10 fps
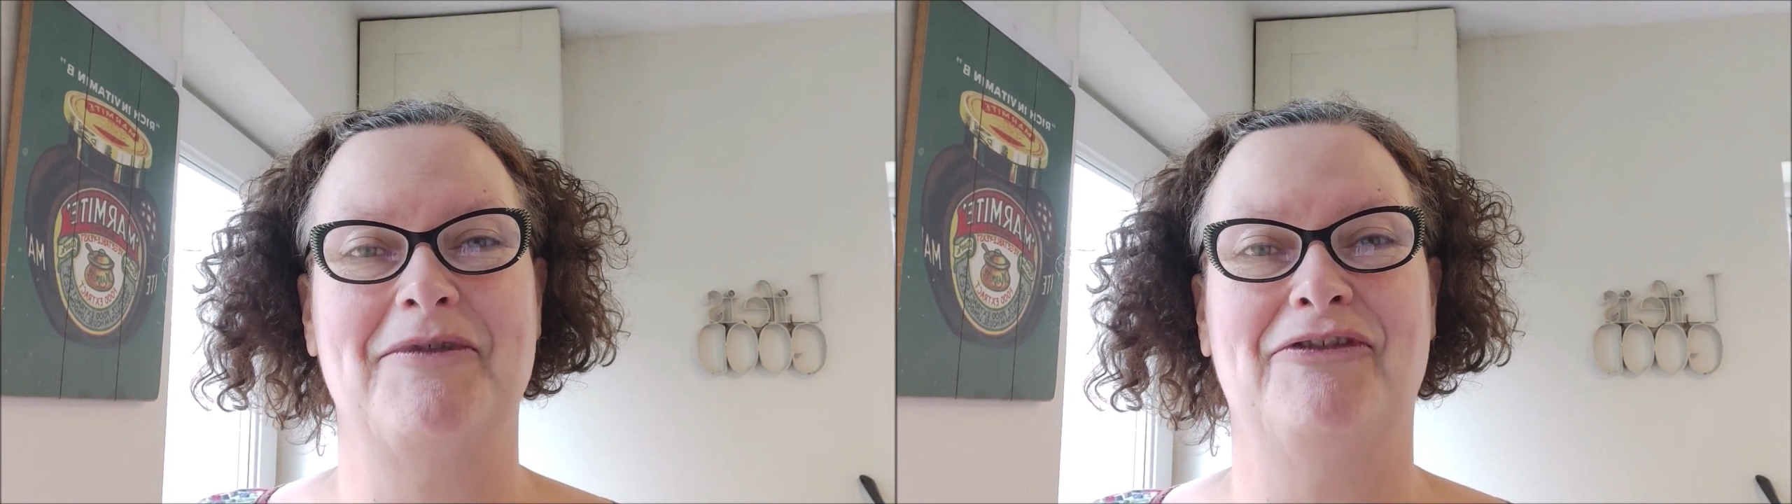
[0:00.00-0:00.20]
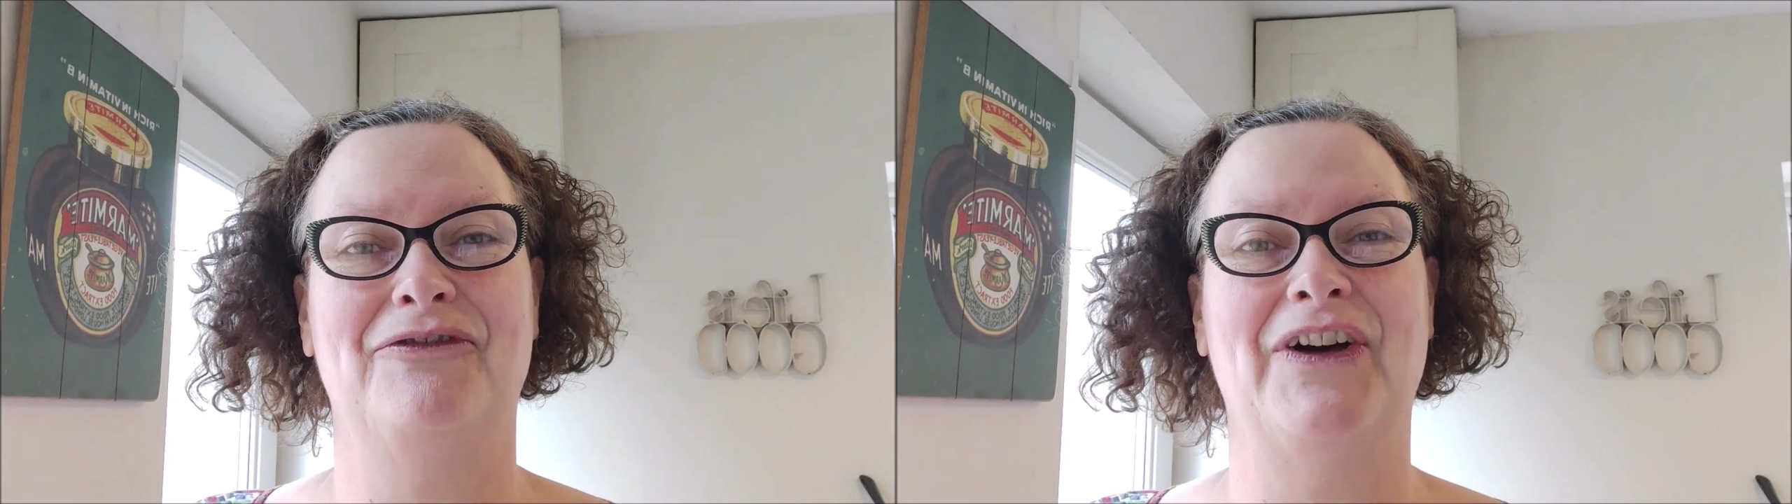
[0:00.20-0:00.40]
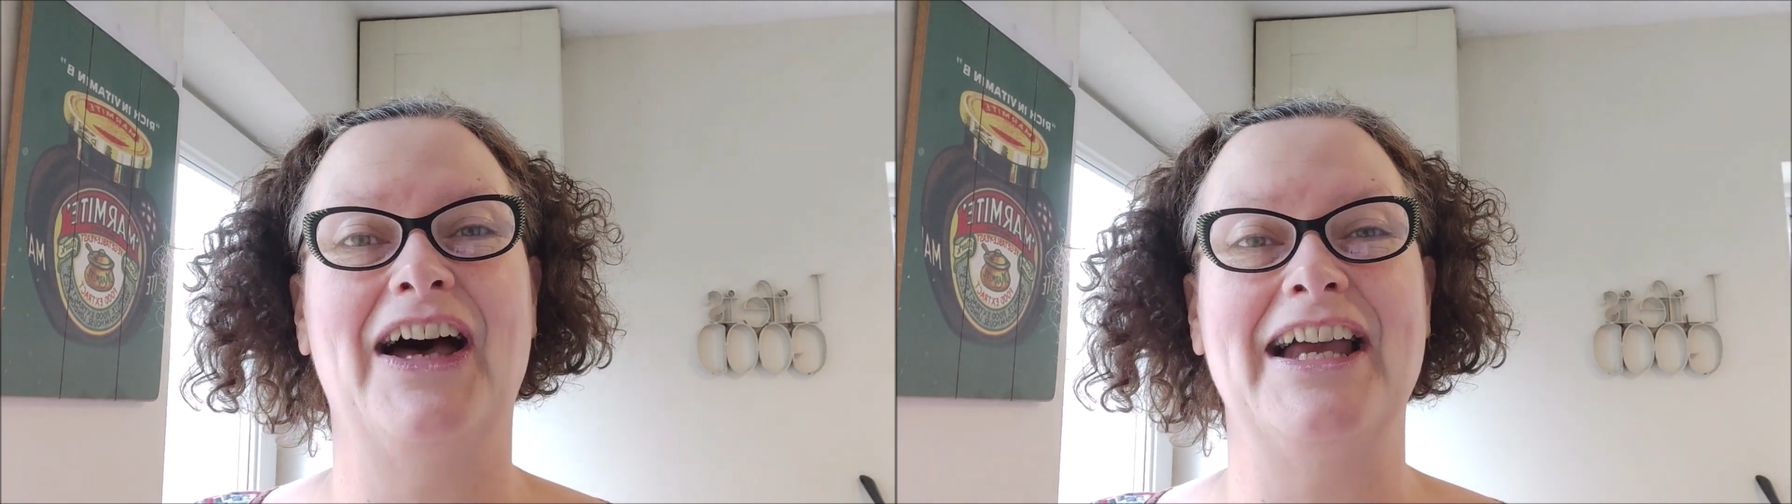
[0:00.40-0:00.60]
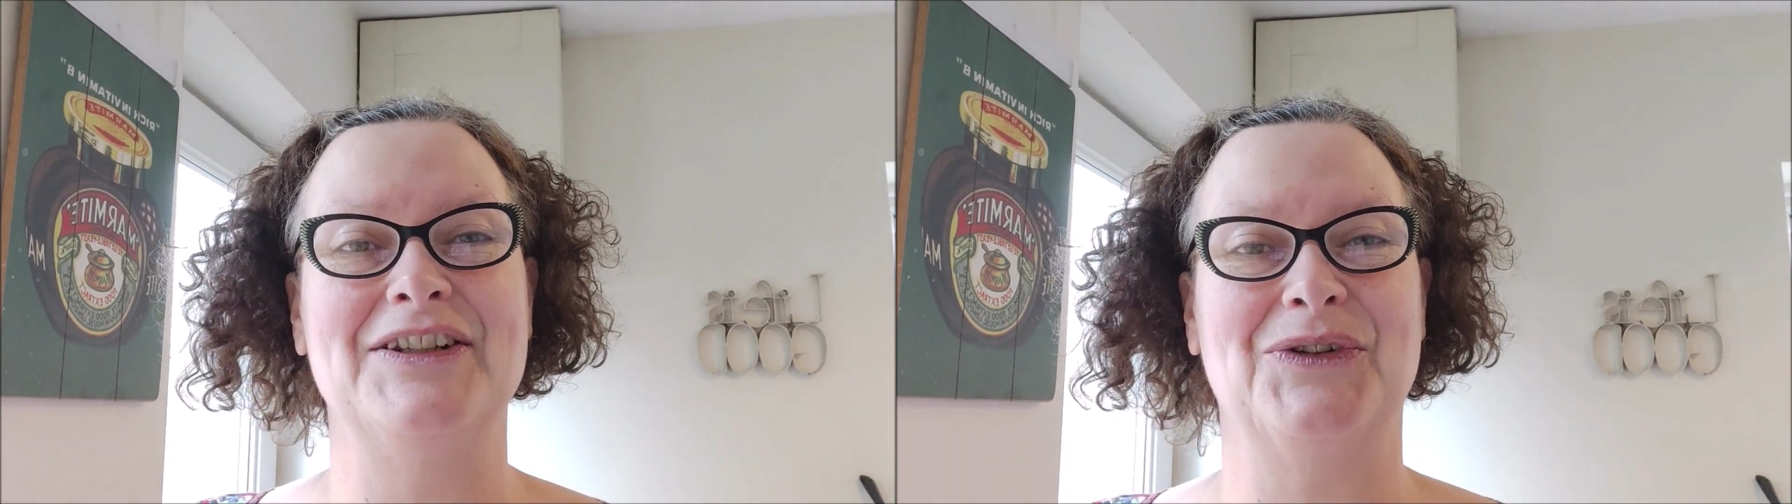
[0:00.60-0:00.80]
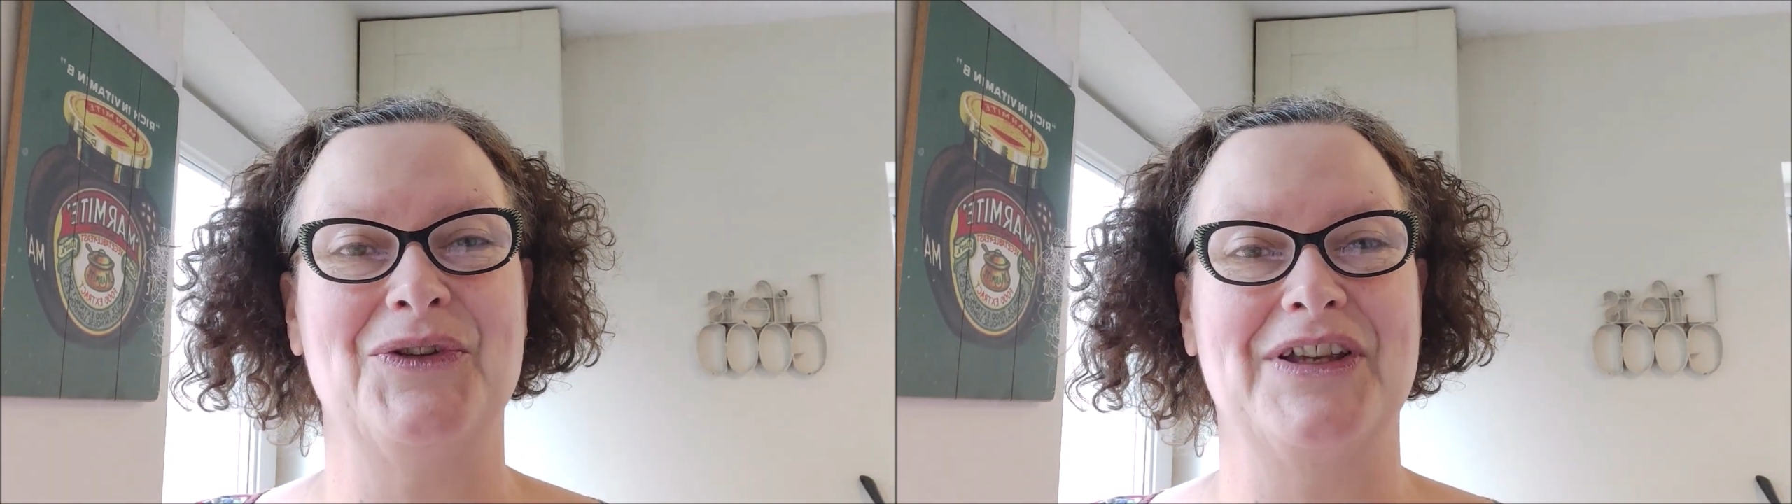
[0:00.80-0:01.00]

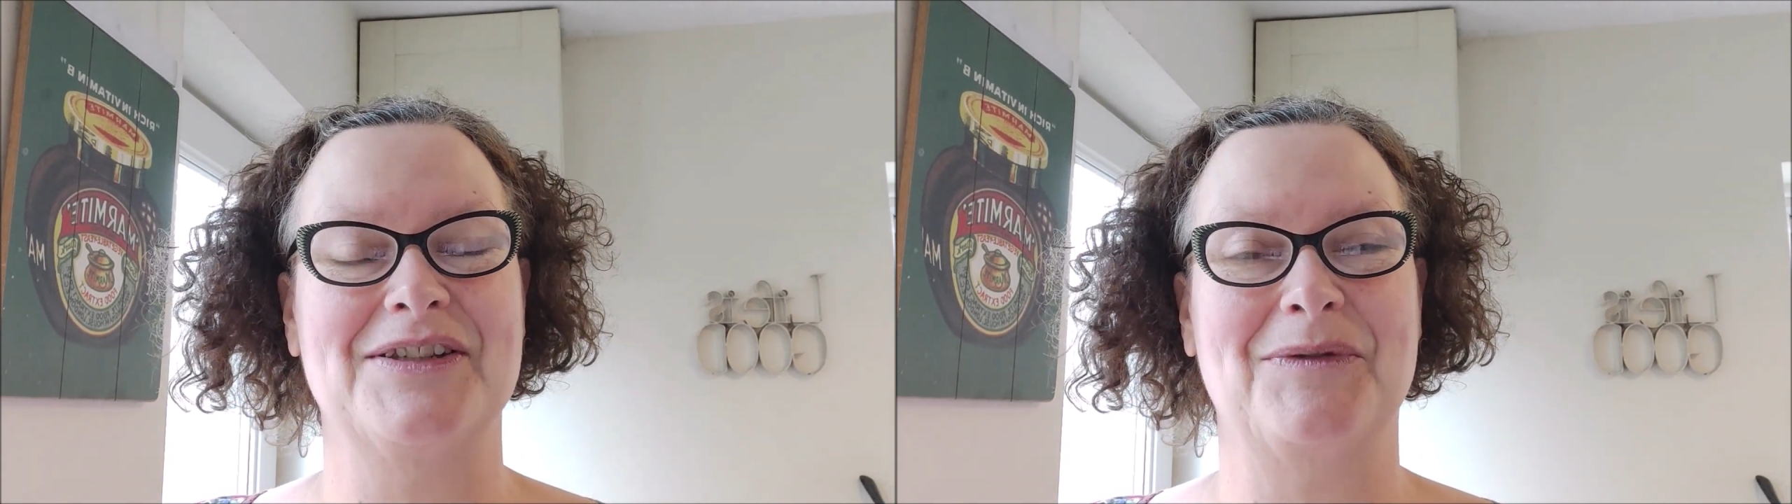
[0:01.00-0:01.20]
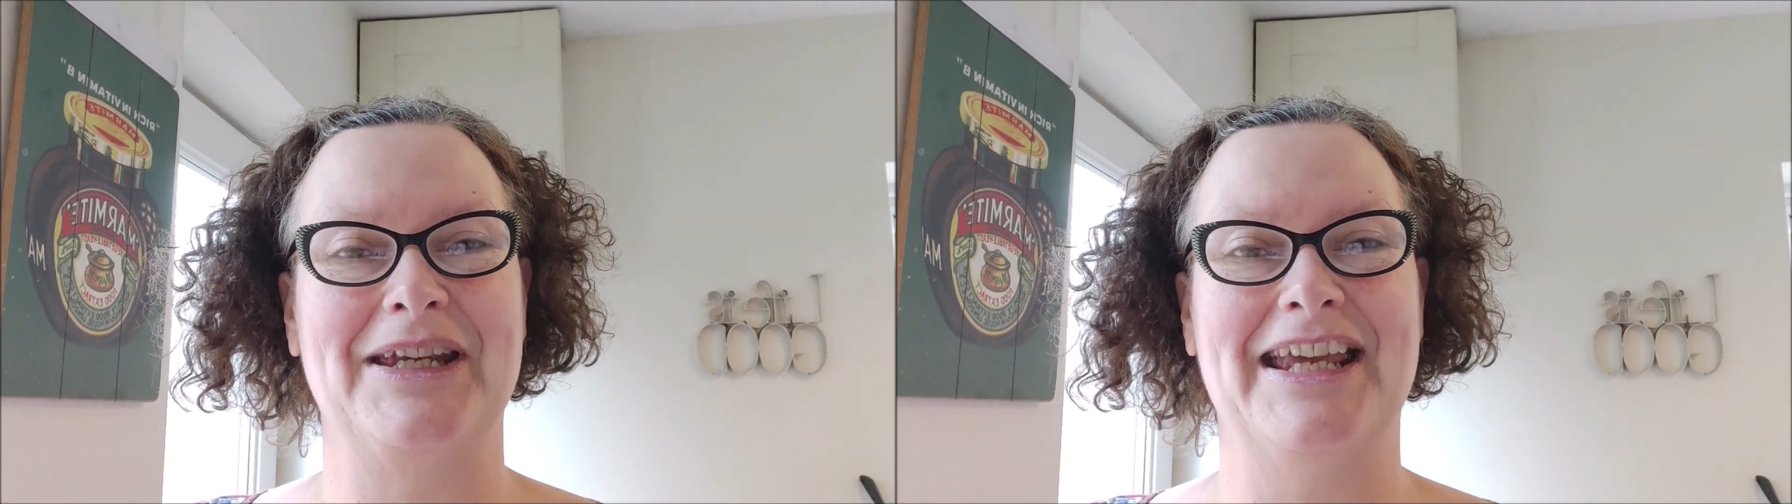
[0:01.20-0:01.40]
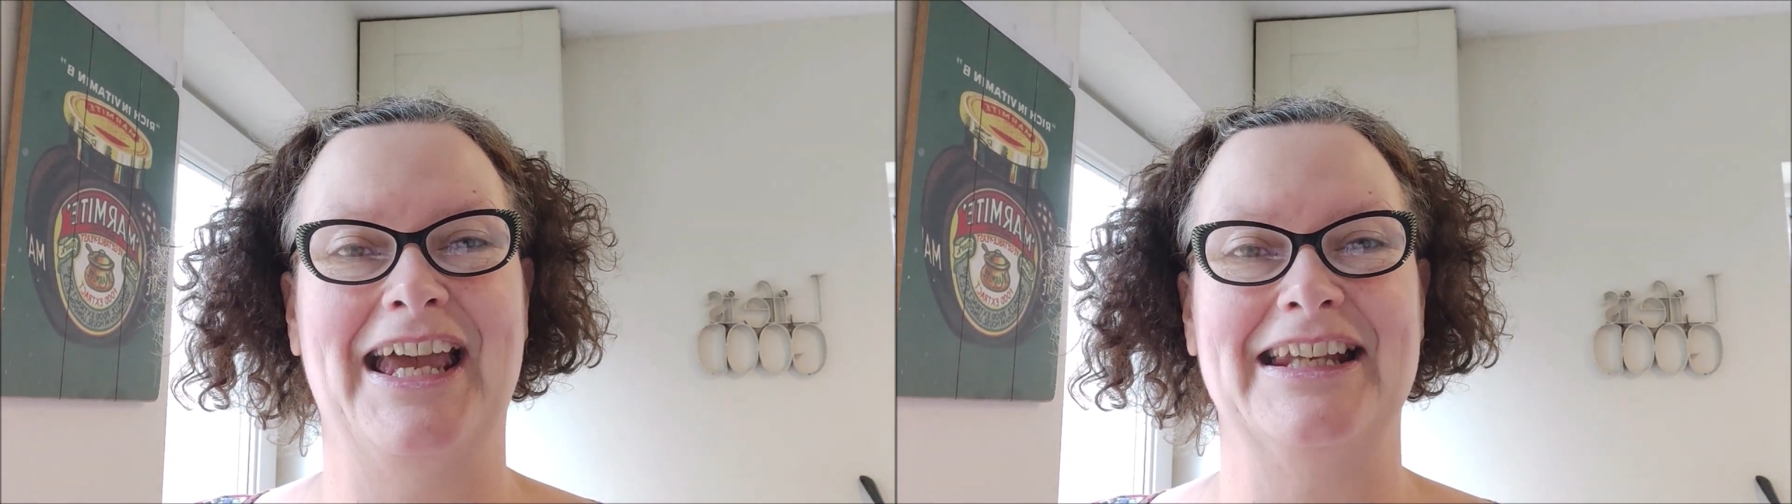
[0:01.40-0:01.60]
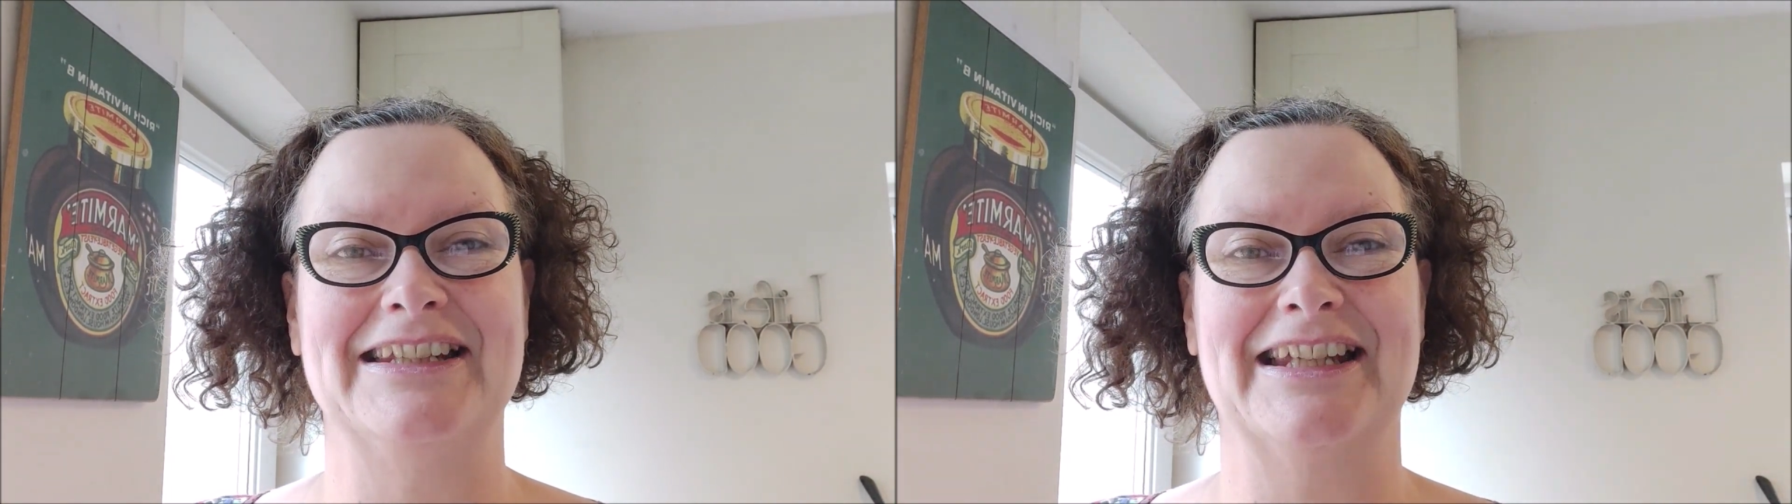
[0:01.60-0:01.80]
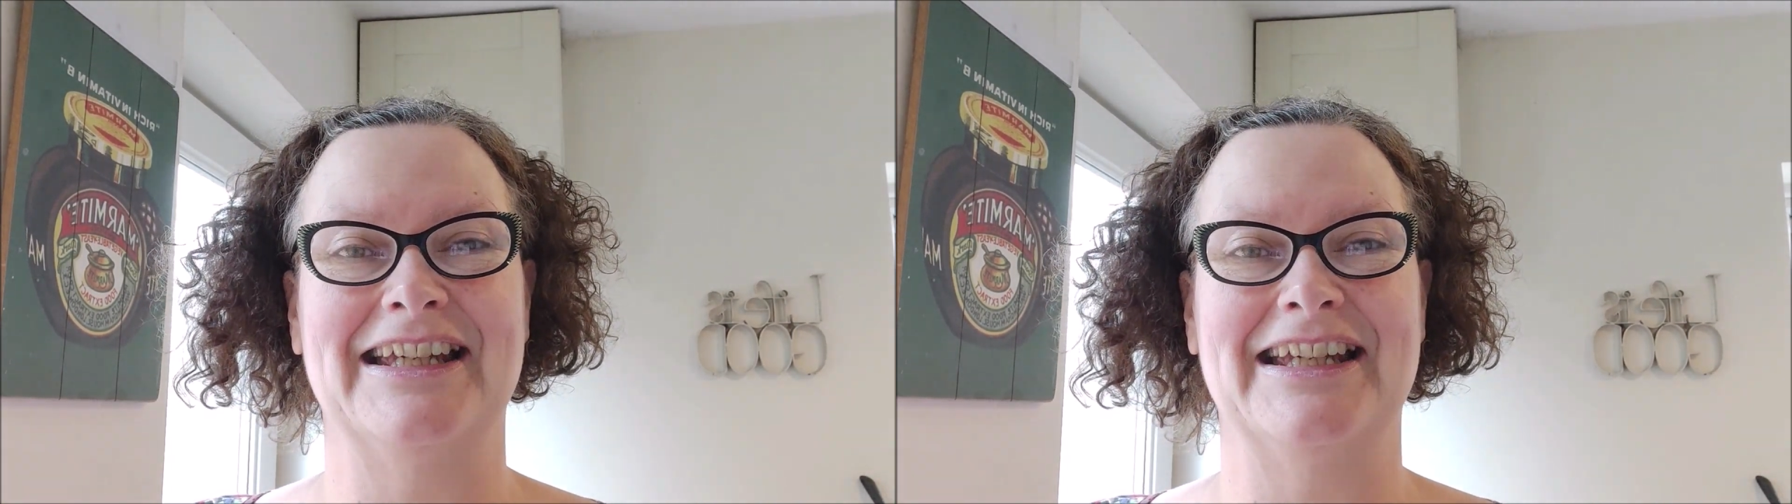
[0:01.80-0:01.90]
final this weekend